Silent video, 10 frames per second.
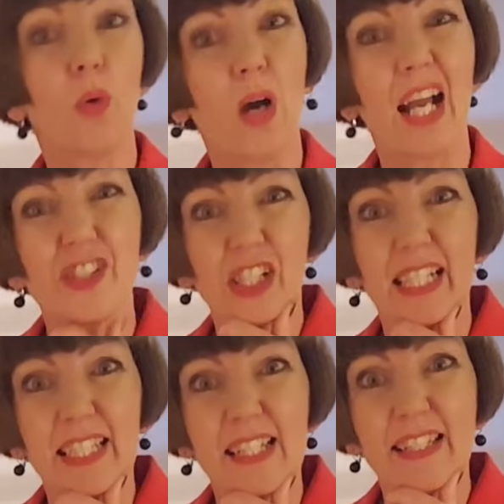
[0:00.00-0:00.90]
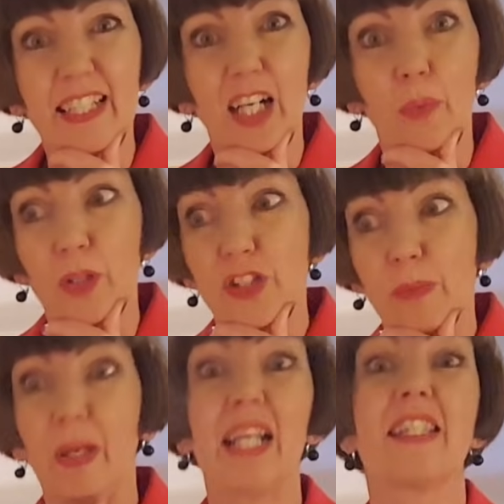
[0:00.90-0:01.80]
oh, actually this year I want
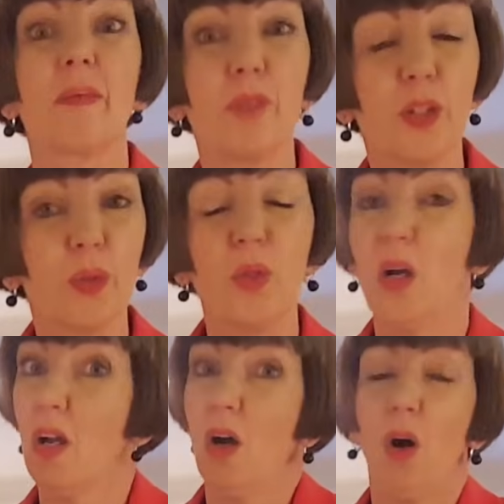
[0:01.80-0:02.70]
to buy some new